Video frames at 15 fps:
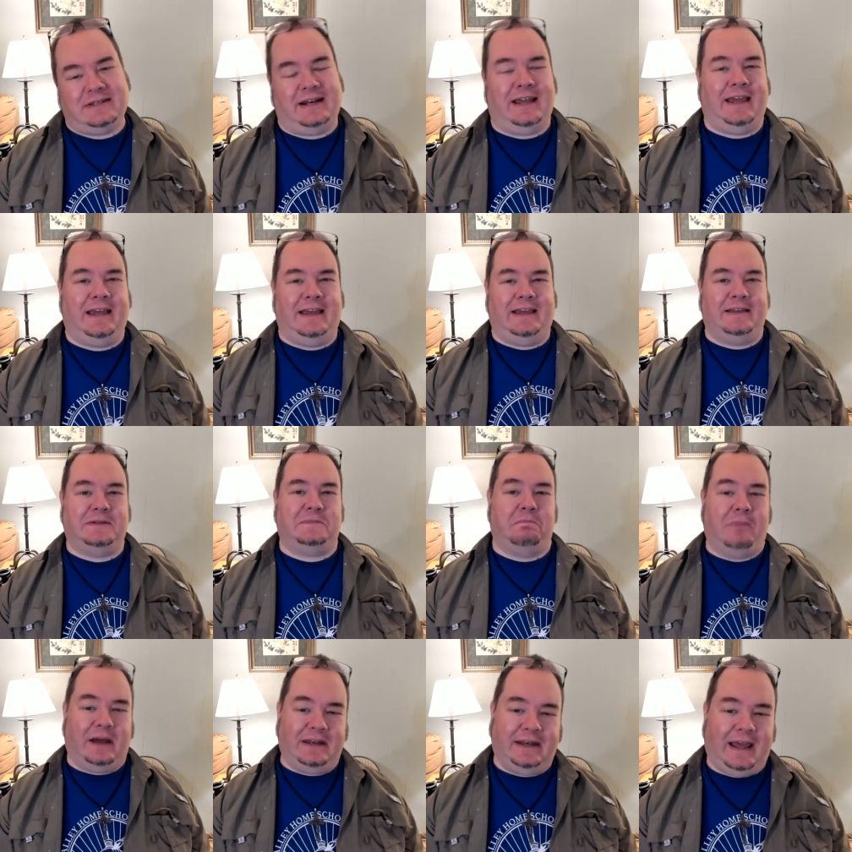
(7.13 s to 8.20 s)
Today is
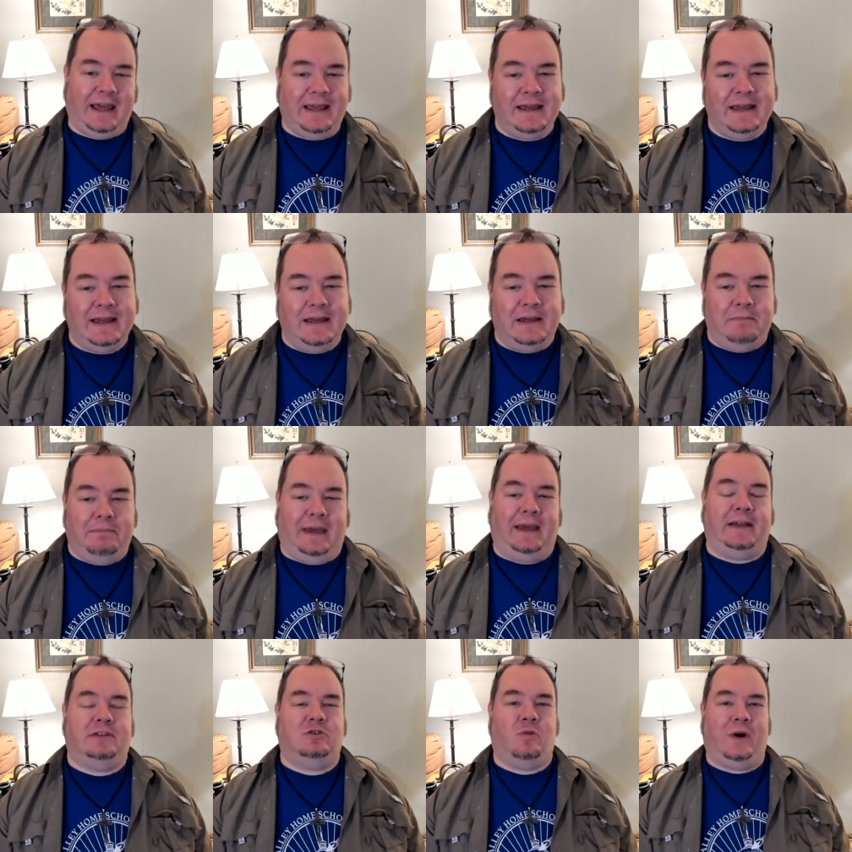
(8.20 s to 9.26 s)
Monday,
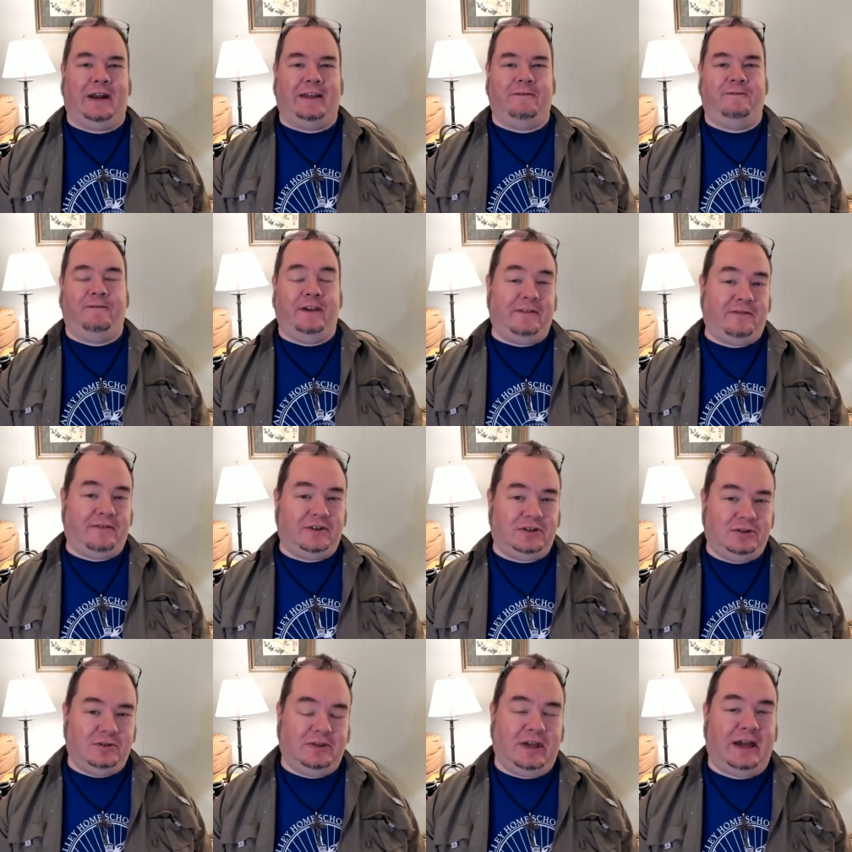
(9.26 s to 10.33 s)
May 25th,
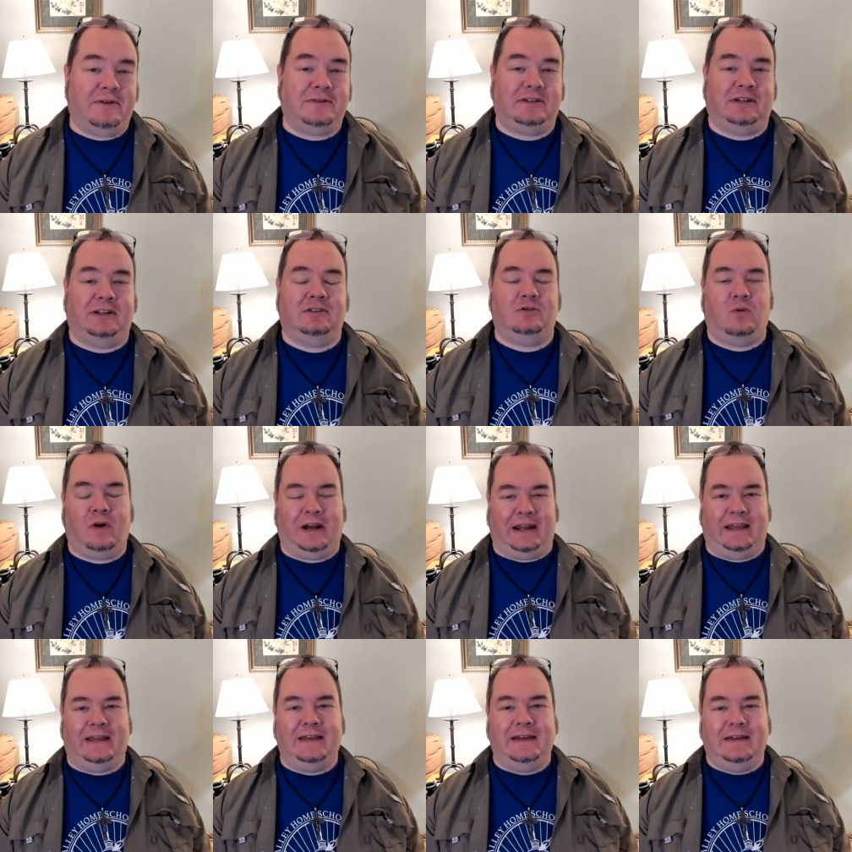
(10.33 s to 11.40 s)
2020.